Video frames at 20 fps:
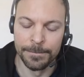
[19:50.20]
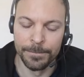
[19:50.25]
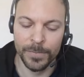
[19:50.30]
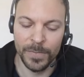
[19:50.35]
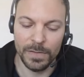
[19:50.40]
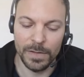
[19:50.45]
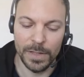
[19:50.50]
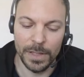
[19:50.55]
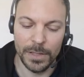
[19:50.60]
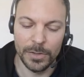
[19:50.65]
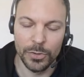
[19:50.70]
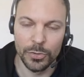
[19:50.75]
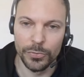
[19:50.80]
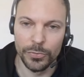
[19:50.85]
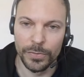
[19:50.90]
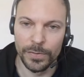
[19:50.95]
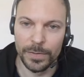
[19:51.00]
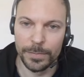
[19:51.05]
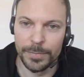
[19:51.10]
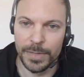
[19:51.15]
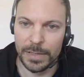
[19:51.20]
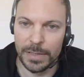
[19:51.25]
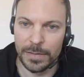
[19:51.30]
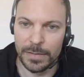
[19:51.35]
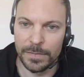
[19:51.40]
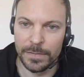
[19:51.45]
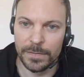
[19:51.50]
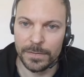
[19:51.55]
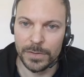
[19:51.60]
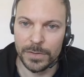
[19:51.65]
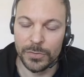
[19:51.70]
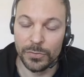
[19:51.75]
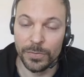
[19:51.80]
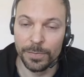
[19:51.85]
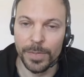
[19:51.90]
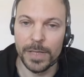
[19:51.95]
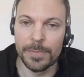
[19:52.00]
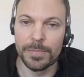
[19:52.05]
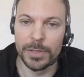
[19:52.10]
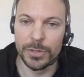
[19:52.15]
They own the biggest
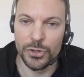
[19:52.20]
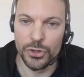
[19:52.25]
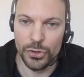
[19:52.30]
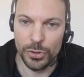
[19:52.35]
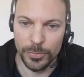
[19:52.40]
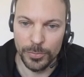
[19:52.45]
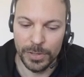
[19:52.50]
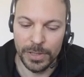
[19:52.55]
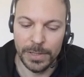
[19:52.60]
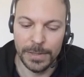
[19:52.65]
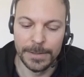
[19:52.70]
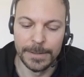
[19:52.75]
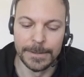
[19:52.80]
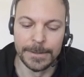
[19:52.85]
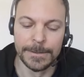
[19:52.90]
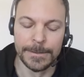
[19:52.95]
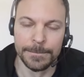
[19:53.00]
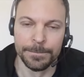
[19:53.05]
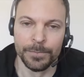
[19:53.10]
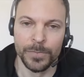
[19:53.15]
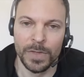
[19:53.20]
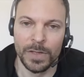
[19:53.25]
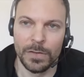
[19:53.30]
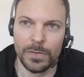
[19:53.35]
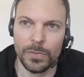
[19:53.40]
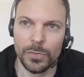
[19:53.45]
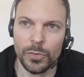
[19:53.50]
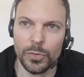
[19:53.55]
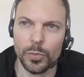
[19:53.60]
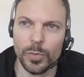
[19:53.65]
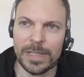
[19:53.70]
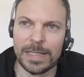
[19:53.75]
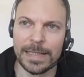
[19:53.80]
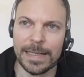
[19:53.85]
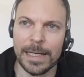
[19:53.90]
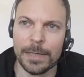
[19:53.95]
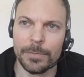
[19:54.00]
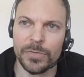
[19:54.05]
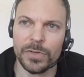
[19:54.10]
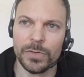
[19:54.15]
newspaper in Germany. So when it
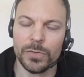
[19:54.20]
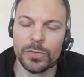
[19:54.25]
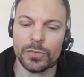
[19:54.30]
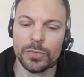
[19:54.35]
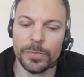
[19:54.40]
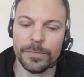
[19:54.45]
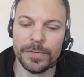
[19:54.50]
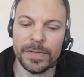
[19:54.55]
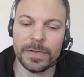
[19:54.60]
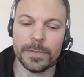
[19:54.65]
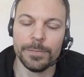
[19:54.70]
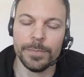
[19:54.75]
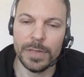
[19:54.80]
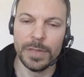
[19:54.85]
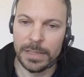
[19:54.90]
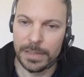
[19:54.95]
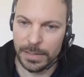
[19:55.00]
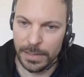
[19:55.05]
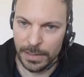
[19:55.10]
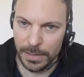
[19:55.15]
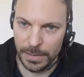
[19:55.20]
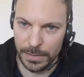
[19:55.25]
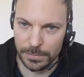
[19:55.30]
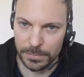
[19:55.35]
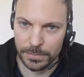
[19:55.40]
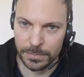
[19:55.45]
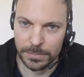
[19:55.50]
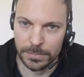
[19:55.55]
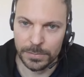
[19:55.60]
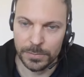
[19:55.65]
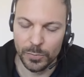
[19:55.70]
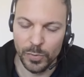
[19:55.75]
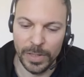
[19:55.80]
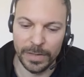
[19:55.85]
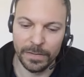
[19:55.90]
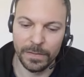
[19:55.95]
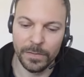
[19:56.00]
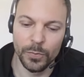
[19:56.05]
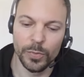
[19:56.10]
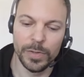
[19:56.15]
comes to visibility,
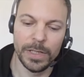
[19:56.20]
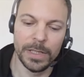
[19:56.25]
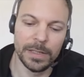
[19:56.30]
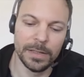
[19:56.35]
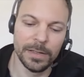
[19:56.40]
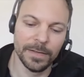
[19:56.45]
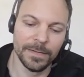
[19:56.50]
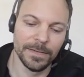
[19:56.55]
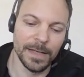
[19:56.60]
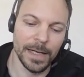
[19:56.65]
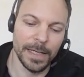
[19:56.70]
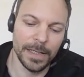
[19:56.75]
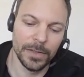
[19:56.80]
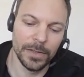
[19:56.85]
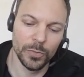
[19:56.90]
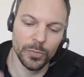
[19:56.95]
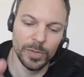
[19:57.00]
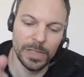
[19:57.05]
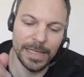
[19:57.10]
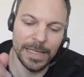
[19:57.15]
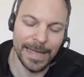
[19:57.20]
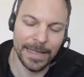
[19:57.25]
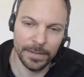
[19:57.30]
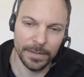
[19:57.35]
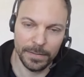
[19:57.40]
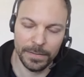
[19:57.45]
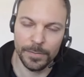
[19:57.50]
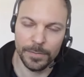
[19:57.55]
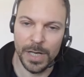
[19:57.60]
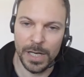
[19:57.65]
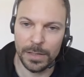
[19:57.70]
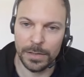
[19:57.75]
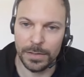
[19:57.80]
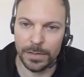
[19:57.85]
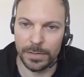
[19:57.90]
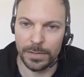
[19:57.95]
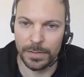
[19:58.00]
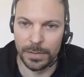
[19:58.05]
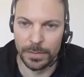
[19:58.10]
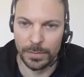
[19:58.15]
once we decide to really enter the
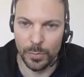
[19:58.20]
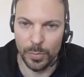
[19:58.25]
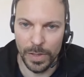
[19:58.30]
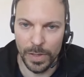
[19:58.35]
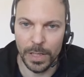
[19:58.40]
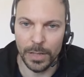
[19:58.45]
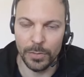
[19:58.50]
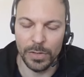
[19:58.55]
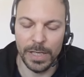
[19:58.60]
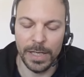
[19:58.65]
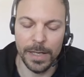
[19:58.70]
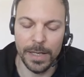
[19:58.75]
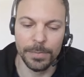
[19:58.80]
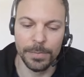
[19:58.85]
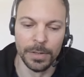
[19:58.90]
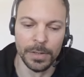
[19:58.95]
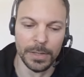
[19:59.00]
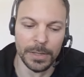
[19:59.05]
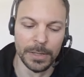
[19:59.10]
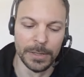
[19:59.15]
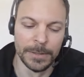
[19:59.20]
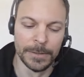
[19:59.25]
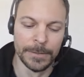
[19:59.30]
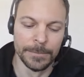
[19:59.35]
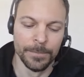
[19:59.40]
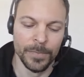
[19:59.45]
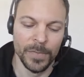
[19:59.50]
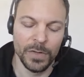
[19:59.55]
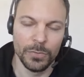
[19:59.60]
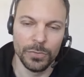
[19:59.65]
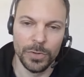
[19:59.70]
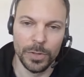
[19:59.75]
market with our app, so in